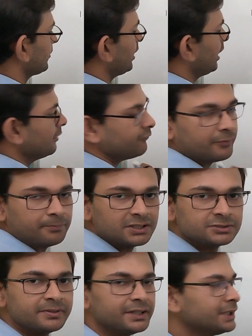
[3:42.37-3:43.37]
Alpha plus
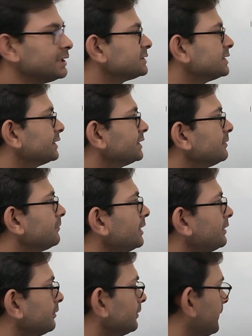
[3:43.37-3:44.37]
beta is nothing
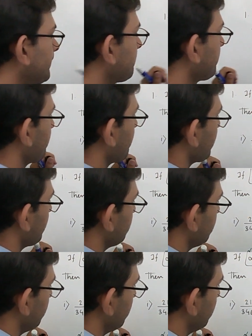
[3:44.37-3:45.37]
but
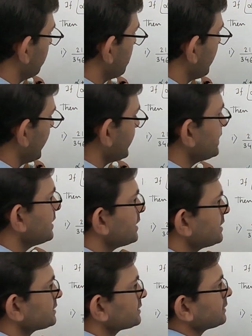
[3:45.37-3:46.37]

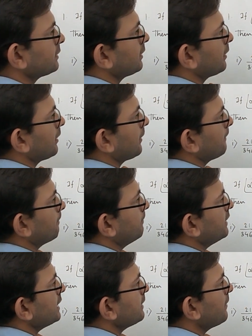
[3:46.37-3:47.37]
minus
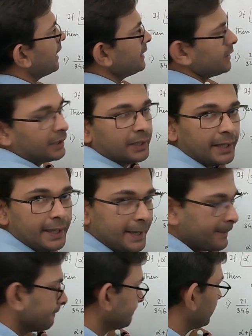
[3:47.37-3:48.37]
b by
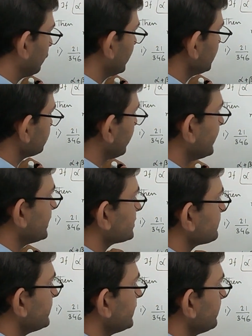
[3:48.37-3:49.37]
a. What is minus
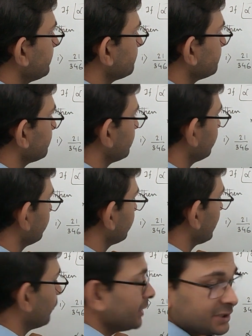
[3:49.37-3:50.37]
b?
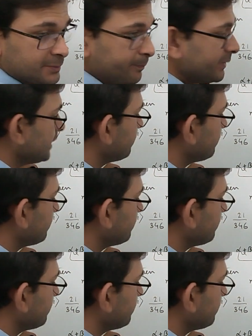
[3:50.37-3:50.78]
What is b?